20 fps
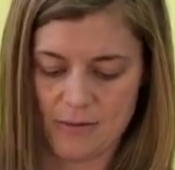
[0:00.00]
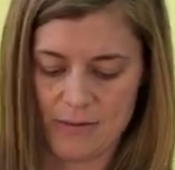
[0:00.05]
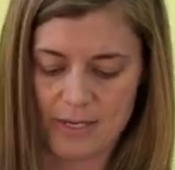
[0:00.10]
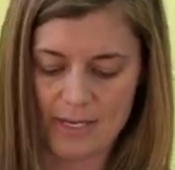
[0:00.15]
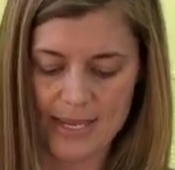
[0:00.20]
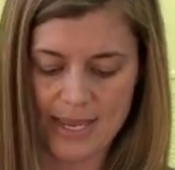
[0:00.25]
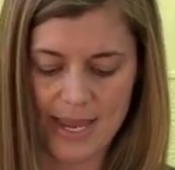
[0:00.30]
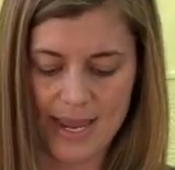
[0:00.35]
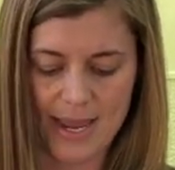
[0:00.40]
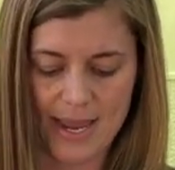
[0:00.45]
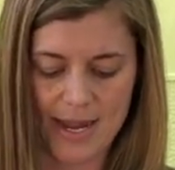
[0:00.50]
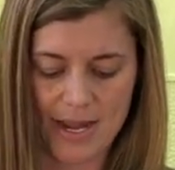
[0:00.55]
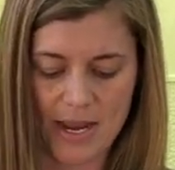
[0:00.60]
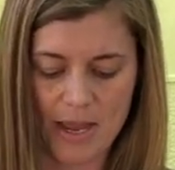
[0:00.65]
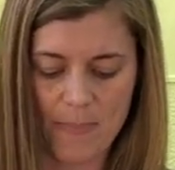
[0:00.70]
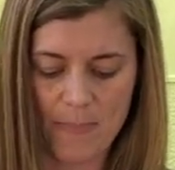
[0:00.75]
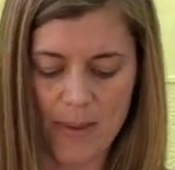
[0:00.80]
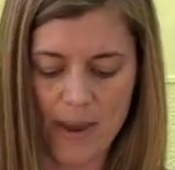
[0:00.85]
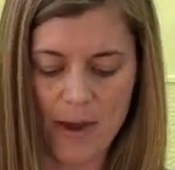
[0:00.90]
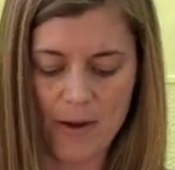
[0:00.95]
Again,
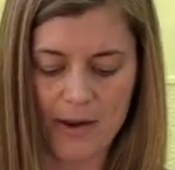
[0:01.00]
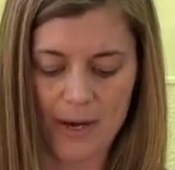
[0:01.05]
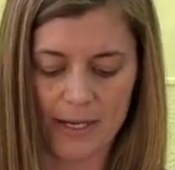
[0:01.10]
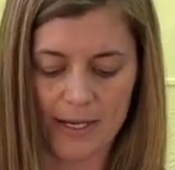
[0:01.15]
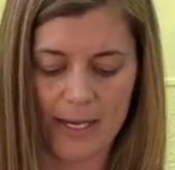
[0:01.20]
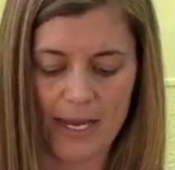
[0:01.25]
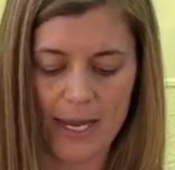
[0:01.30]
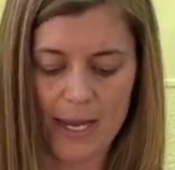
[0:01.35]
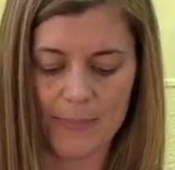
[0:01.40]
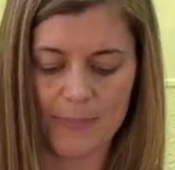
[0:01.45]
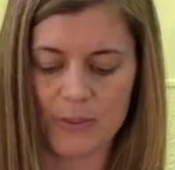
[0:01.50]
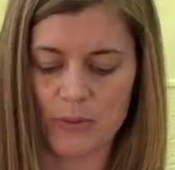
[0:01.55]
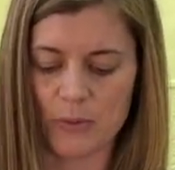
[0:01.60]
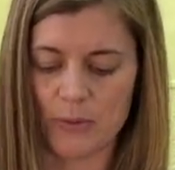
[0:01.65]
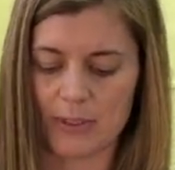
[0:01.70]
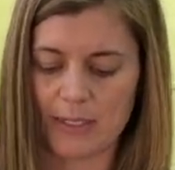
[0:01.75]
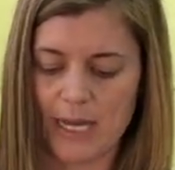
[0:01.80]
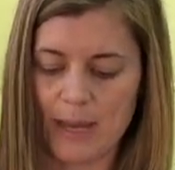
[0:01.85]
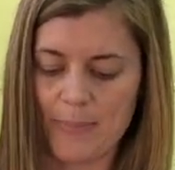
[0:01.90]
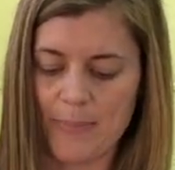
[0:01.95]
about a cup to
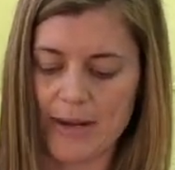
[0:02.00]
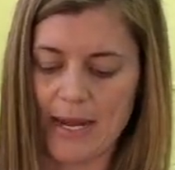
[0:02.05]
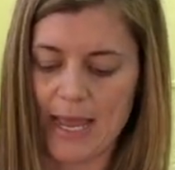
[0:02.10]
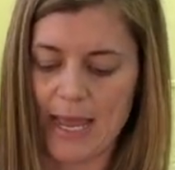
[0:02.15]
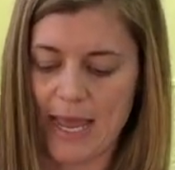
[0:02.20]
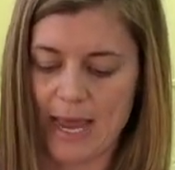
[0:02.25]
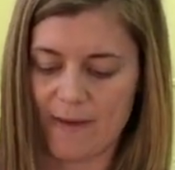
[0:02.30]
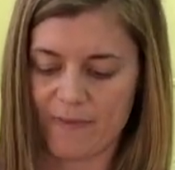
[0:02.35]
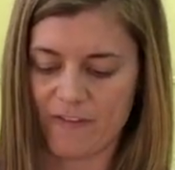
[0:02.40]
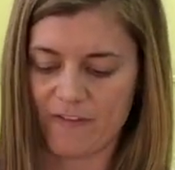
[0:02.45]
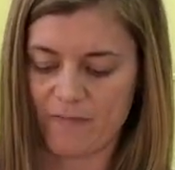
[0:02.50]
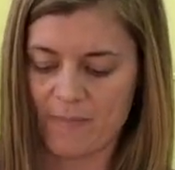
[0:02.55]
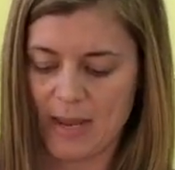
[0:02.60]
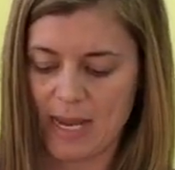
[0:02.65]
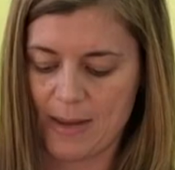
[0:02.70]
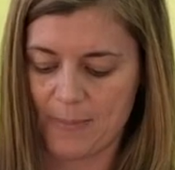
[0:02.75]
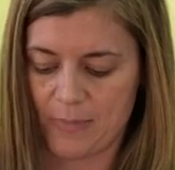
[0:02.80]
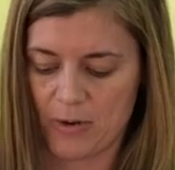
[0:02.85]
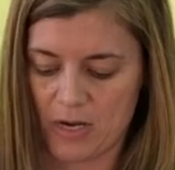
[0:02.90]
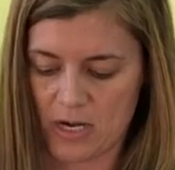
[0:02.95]
a cup and a half of
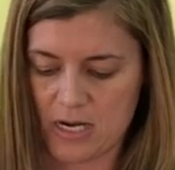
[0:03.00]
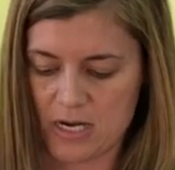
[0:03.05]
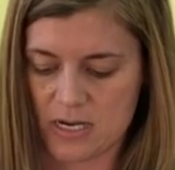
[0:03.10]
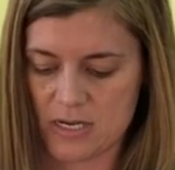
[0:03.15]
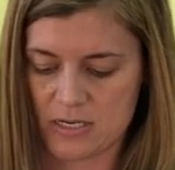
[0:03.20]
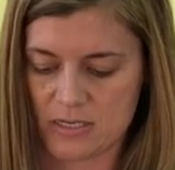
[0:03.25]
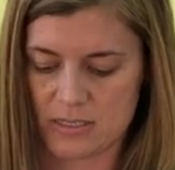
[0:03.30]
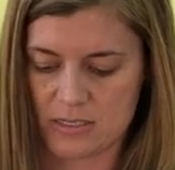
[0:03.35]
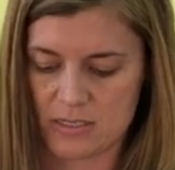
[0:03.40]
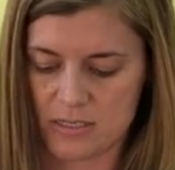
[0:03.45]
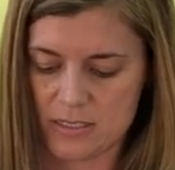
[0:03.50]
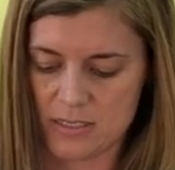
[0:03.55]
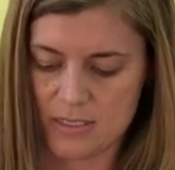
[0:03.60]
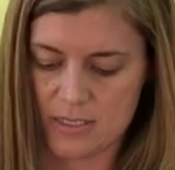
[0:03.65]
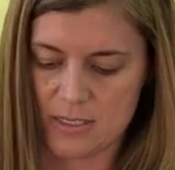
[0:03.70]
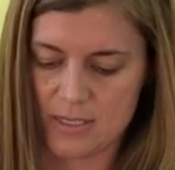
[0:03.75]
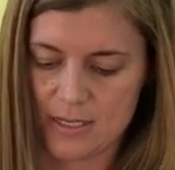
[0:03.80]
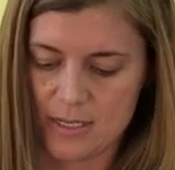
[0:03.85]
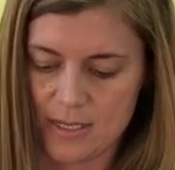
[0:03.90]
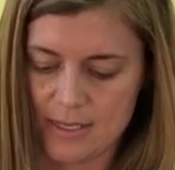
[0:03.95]
paper.
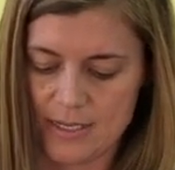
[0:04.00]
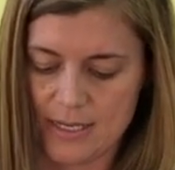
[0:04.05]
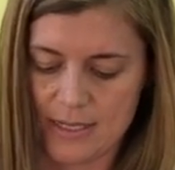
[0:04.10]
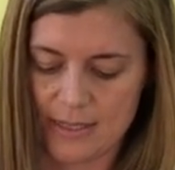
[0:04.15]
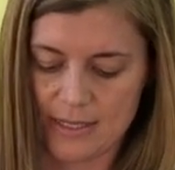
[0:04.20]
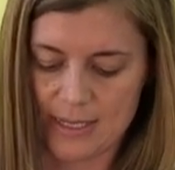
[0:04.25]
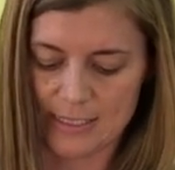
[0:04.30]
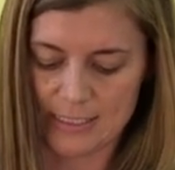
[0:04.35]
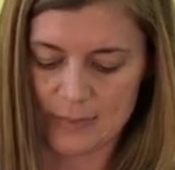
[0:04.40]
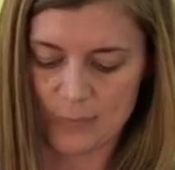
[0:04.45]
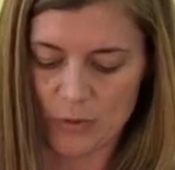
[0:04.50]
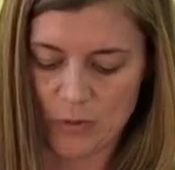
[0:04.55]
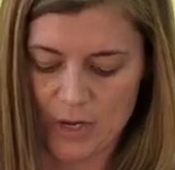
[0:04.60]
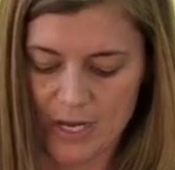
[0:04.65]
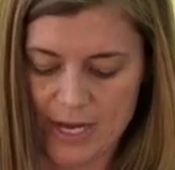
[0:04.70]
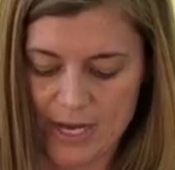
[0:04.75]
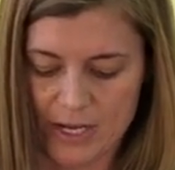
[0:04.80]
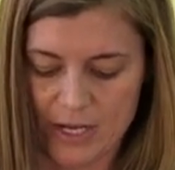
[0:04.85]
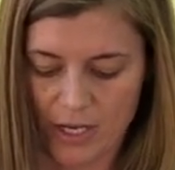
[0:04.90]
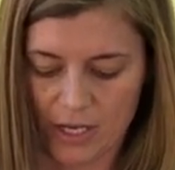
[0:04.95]
I think that's
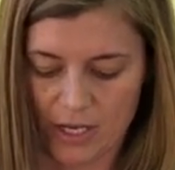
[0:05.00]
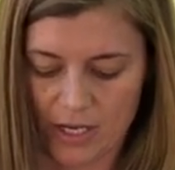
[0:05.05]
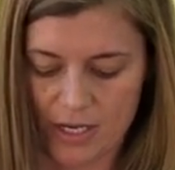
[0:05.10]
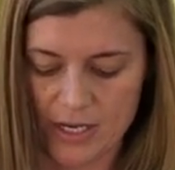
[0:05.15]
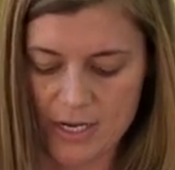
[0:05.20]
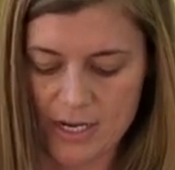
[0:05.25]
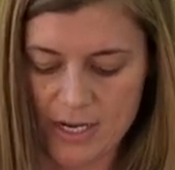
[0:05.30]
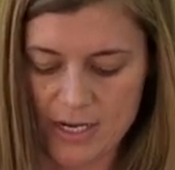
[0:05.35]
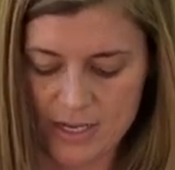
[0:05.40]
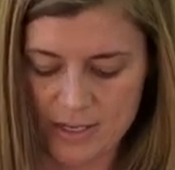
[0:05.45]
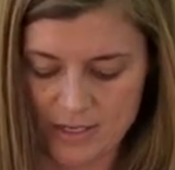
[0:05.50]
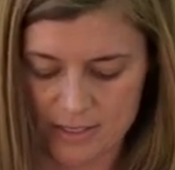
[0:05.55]
pretty good.